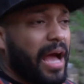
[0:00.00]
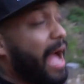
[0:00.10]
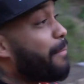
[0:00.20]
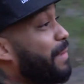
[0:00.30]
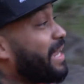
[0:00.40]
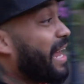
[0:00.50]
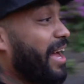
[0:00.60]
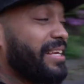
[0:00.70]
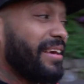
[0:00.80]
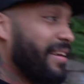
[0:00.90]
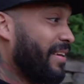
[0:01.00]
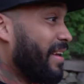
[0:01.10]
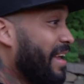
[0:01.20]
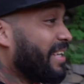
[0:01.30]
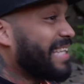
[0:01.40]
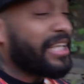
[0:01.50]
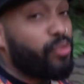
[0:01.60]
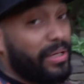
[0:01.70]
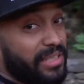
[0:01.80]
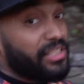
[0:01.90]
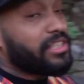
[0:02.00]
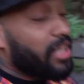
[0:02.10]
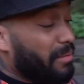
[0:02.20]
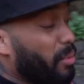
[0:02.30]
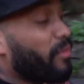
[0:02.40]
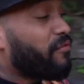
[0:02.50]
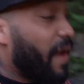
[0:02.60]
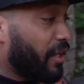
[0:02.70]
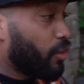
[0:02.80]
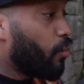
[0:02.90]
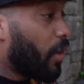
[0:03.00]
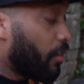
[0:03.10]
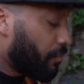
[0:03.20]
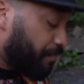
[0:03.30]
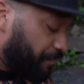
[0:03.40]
I mean, that's why I say she's the #1 fighter in the world.